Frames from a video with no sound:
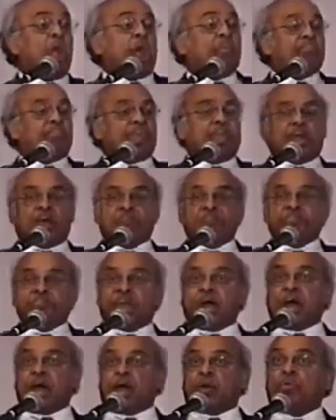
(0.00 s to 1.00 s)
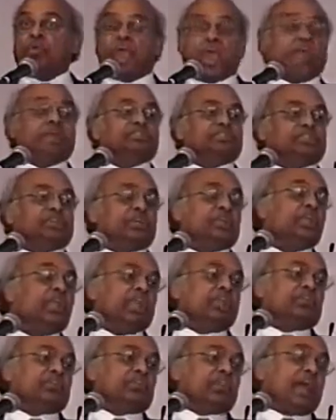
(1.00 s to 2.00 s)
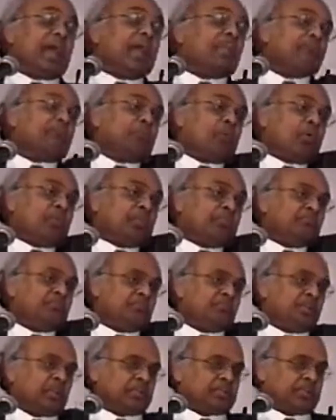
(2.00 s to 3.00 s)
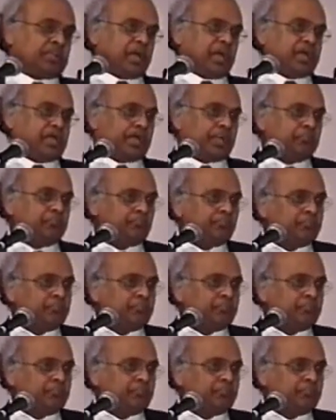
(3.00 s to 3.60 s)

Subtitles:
and they have now entered into land flowing with milk and honey.